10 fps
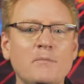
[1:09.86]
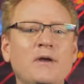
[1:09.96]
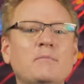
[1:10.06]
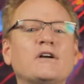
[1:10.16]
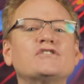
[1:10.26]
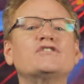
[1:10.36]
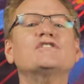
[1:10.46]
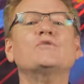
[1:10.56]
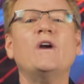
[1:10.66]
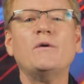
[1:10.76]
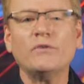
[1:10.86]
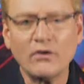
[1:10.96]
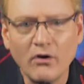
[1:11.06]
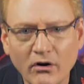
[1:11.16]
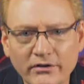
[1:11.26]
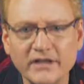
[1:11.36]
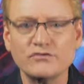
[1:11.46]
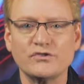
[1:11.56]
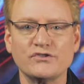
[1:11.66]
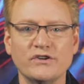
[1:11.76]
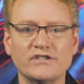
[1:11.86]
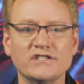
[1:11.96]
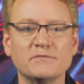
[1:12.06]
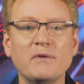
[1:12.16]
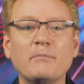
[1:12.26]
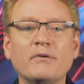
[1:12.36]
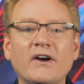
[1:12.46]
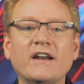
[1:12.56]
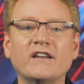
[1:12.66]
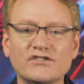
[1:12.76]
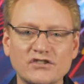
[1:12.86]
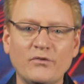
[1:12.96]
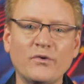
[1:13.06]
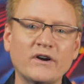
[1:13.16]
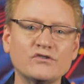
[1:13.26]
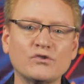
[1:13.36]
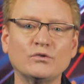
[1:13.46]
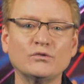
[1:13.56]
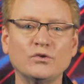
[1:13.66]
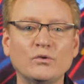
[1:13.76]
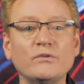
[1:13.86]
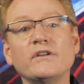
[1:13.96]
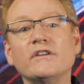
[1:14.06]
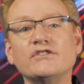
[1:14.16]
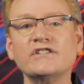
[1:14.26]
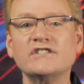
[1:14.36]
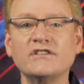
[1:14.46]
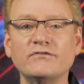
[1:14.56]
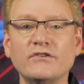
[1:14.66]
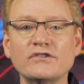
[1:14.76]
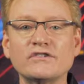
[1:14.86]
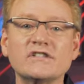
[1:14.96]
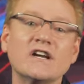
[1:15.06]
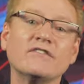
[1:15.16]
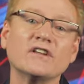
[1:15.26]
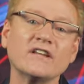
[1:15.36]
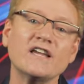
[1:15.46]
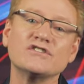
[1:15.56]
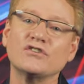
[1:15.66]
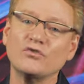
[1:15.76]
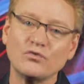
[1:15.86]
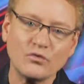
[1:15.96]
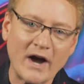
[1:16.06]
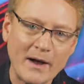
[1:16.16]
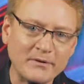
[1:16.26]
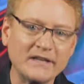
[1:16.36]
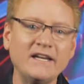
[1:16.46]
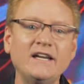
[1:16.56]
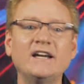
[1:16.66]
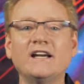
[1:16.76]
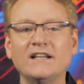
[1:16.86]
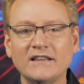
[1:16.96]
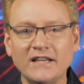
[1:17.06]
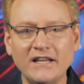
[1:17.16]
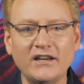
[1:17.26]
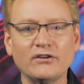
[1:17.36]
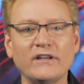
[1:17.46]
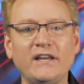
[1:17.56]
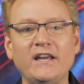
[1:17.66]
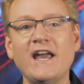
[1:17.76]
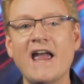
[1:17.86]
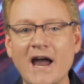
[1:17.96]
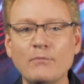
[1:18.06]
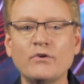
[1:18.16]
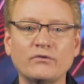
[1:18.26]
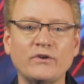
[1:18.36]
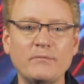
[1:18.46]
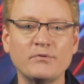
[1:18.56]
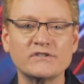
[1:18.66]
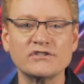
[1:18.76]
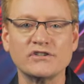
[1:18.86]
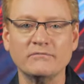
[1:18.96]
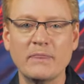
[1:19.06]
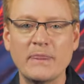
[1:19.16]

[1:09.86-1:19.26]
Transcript: Beam Brush does away with all these restrictions by providing a software-controlled tool that adjusts the divergence of the laser rapidly, linearly, and with great precision.